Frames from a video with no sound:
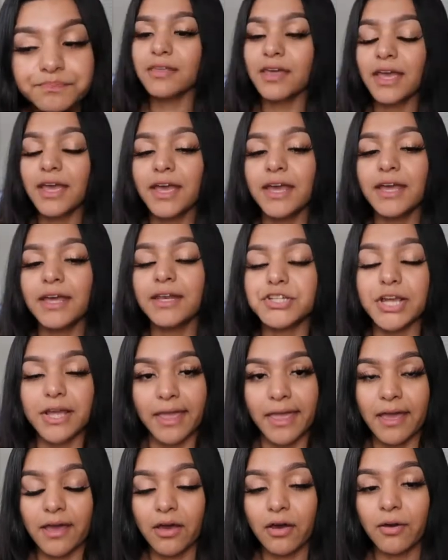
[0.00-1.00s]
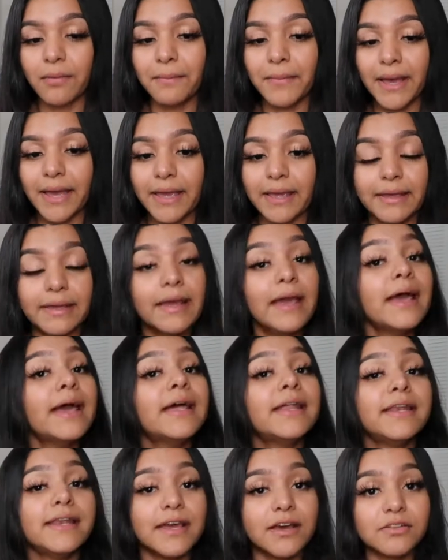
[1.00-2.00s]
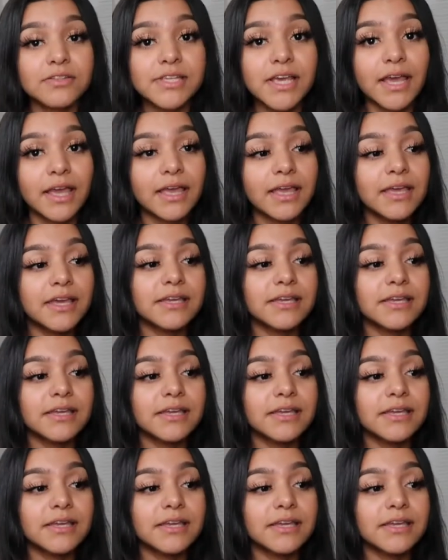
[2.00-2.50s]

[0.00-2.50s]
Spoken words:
then check out my nail tech.